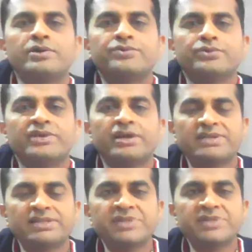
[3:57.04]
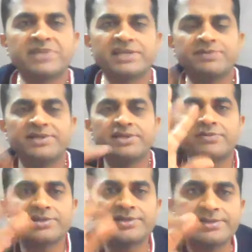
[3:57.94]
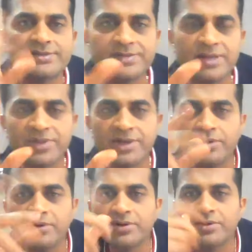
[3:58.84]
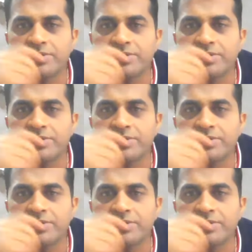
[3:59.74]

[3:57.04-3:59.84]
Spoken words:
So there was a misplacement of the CSF sample, no?